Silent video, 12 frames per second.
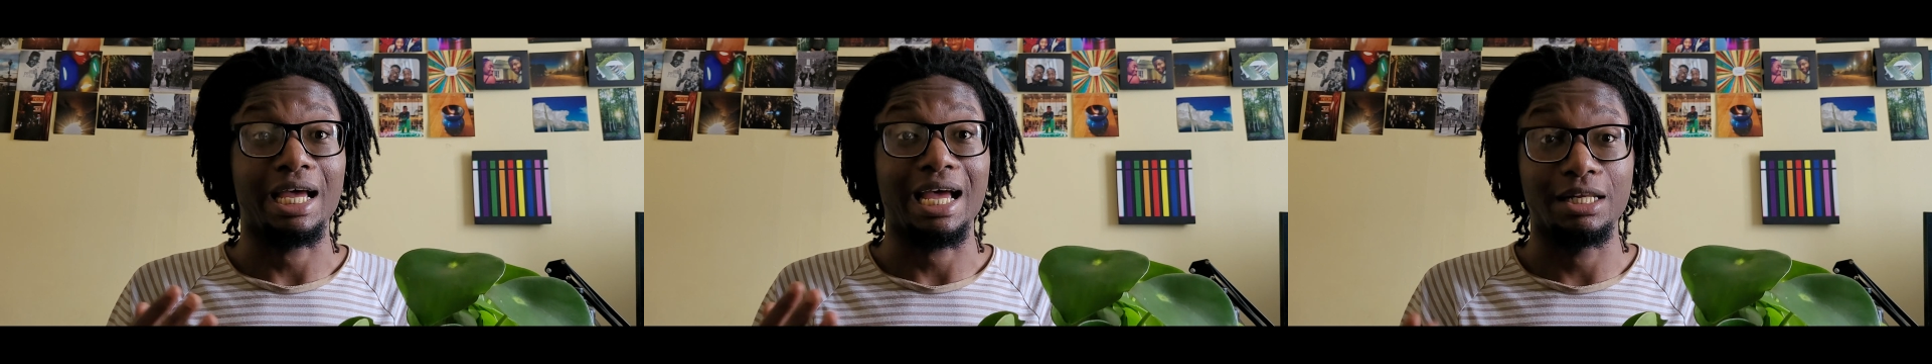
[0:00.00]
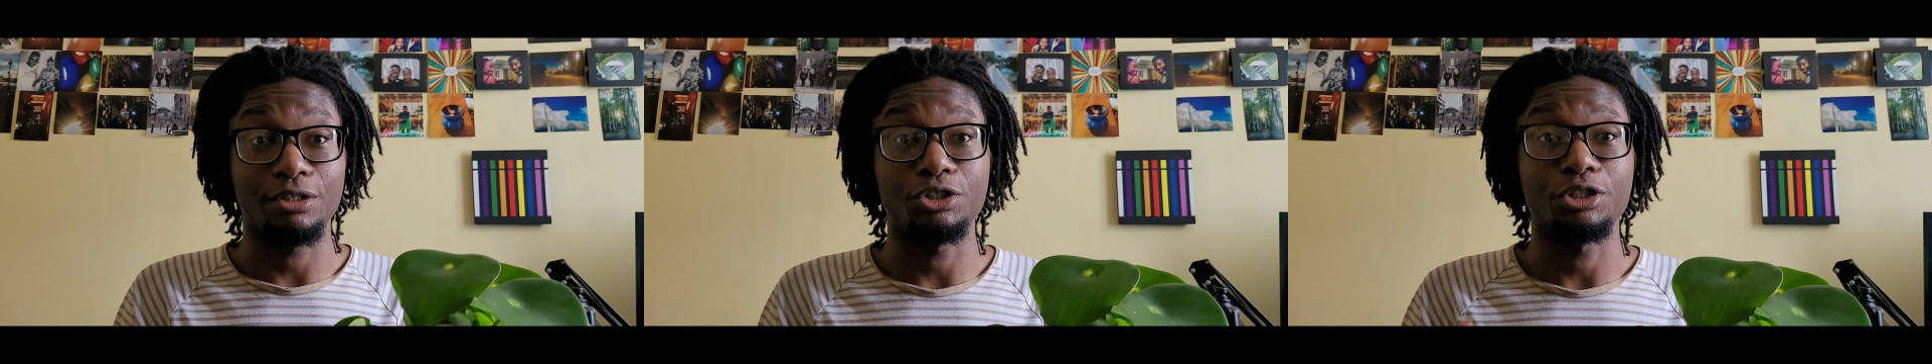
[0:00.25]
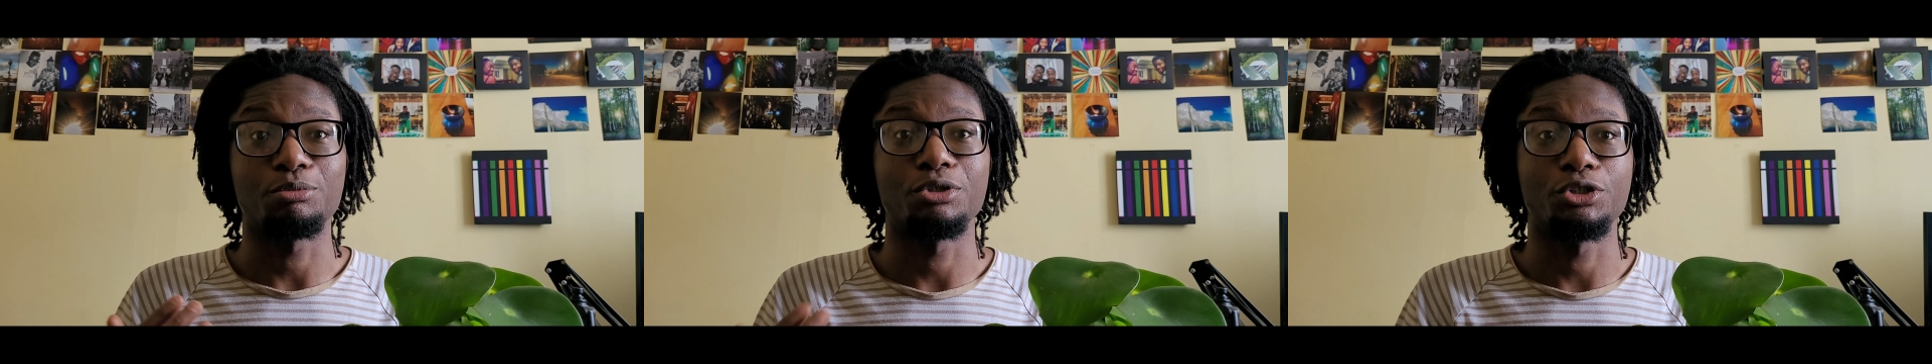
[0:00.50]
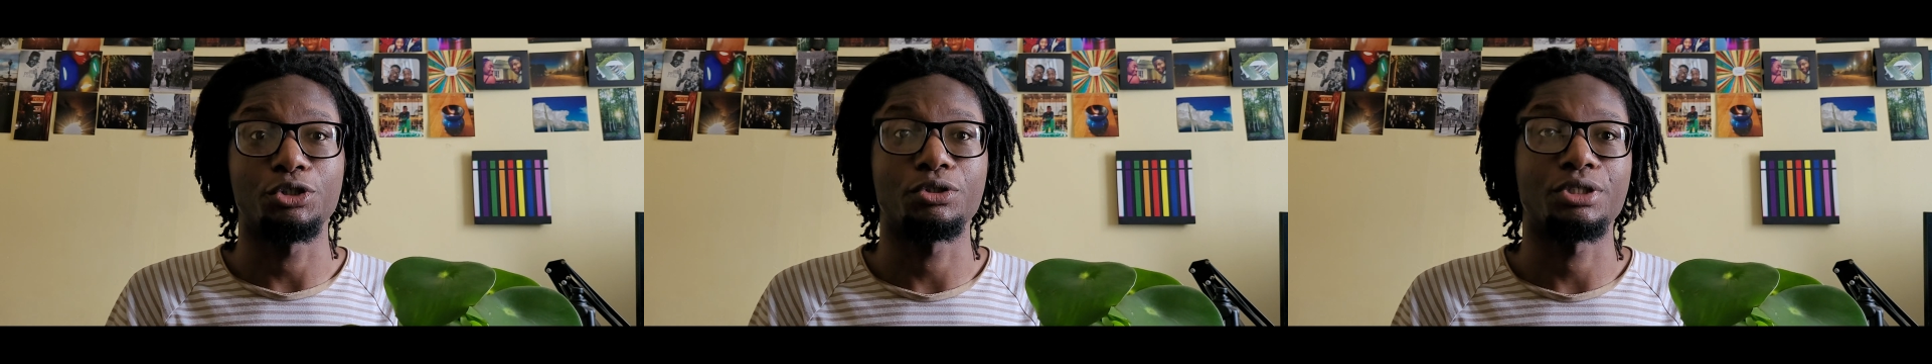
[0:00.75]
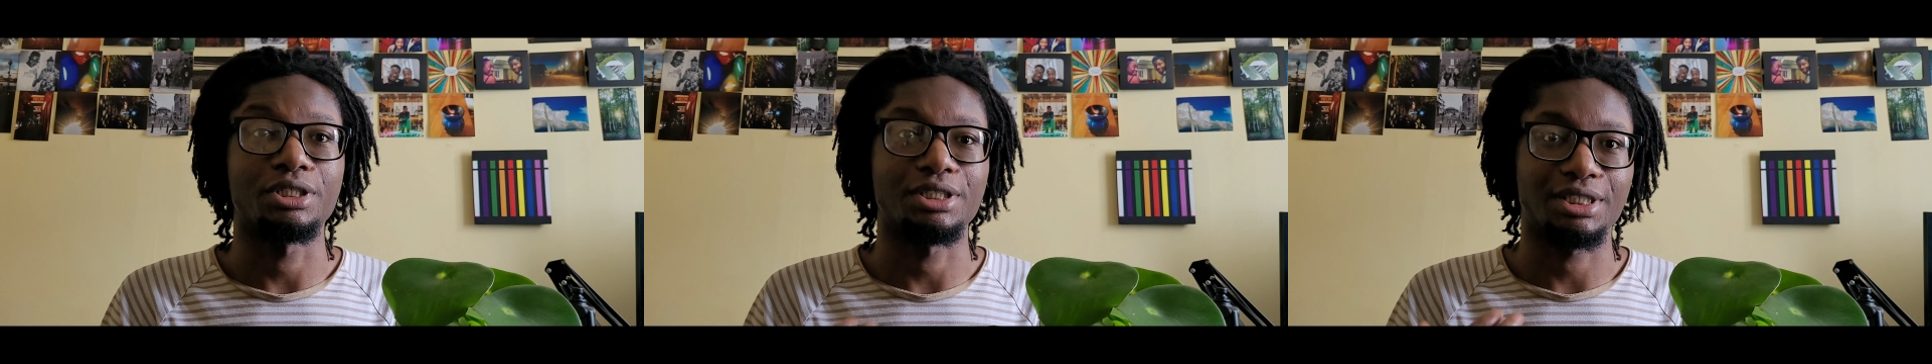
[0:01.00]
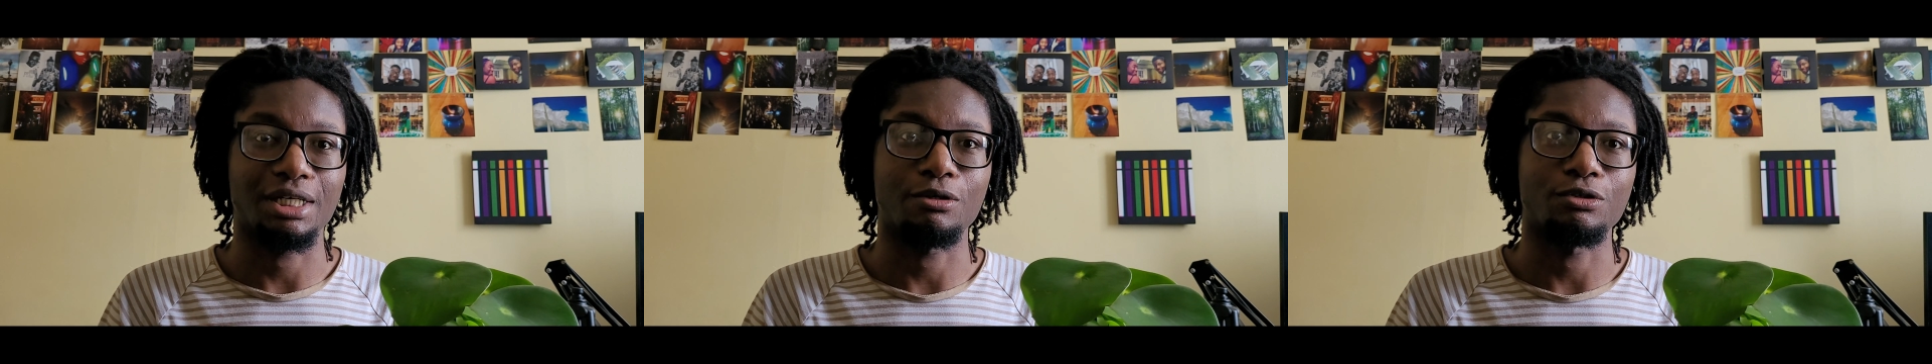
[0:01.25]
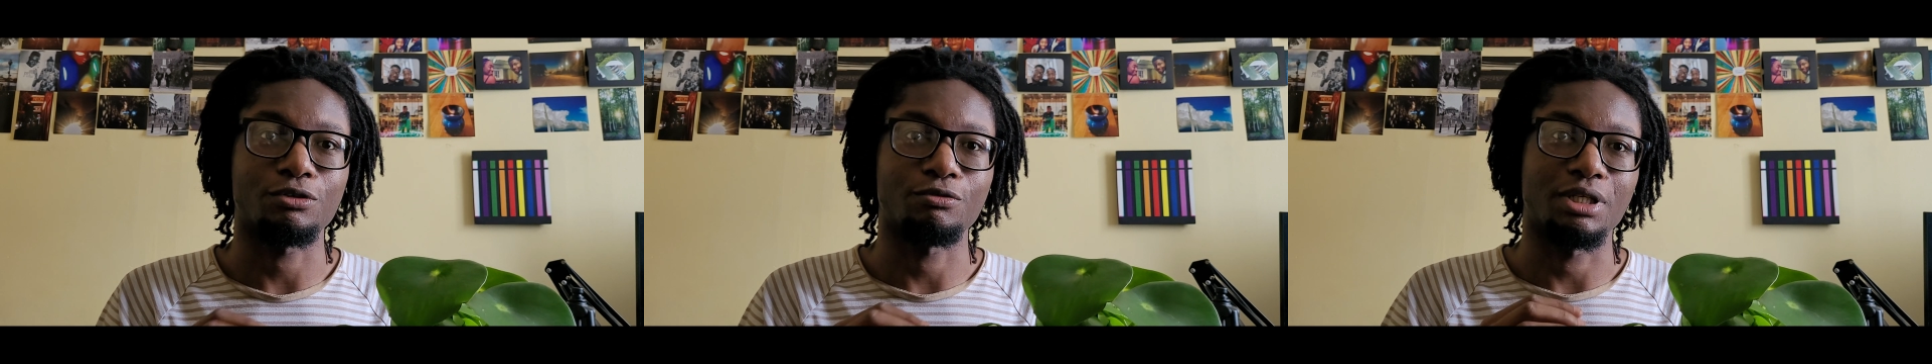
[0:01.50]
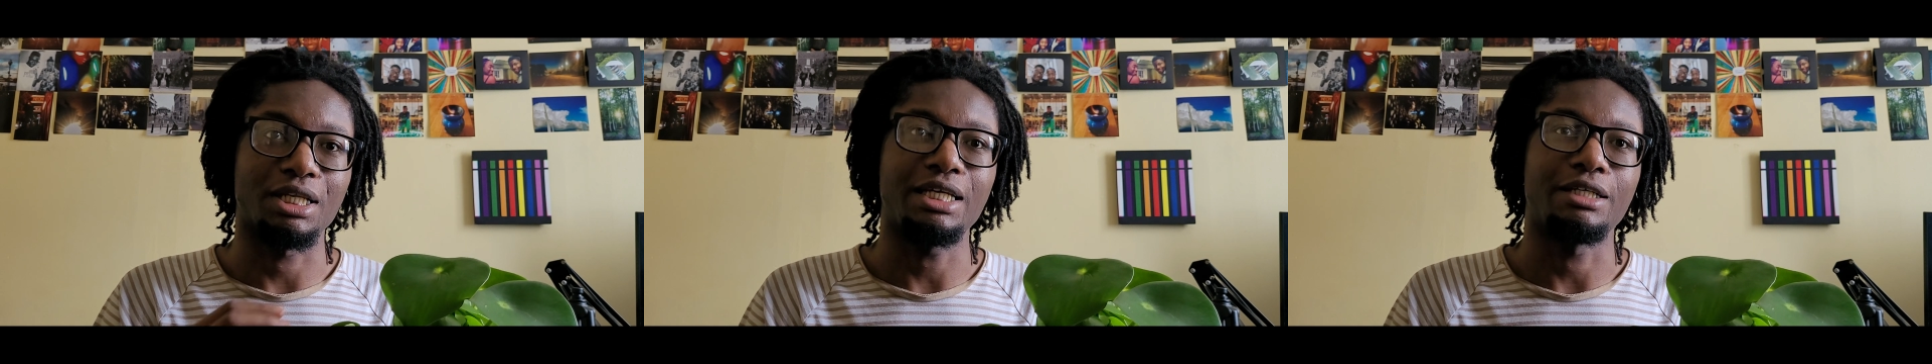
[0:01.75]
energy producing cells of the
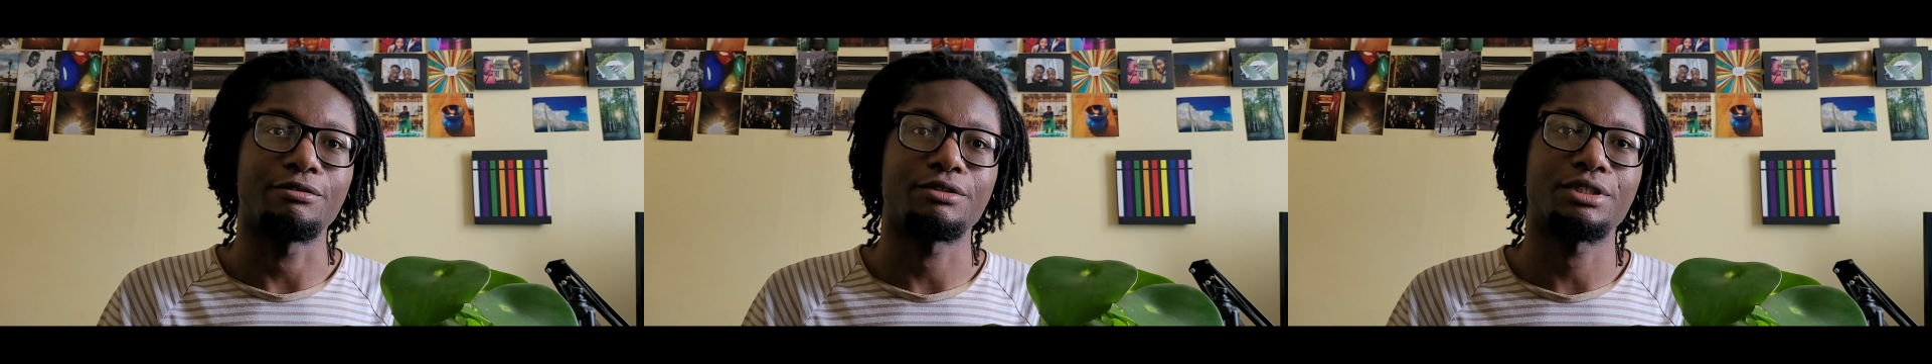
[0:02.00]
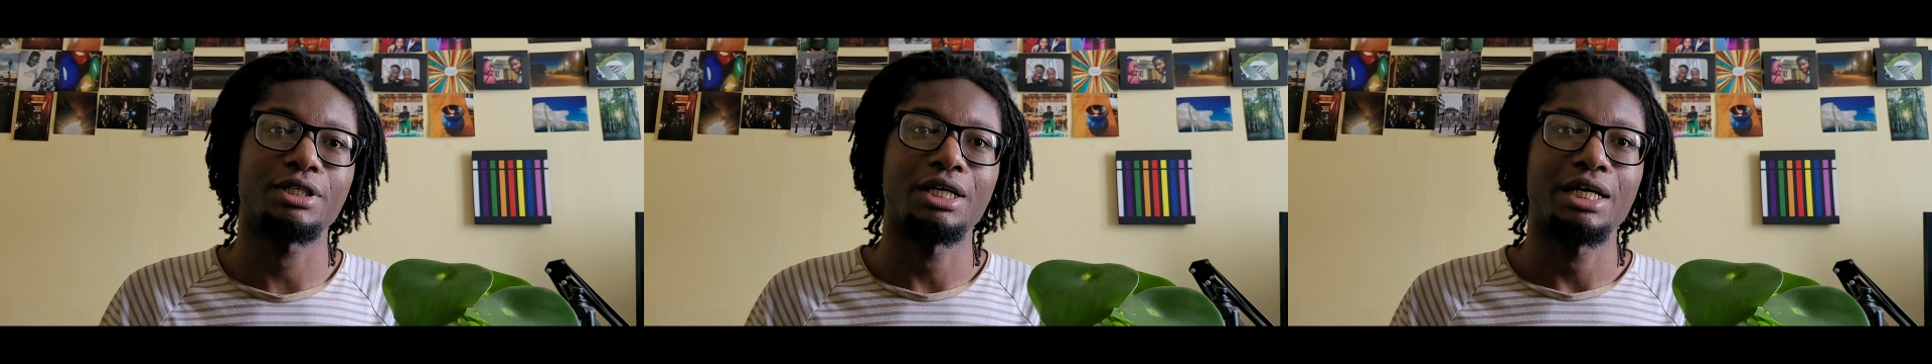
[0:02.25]
leaves,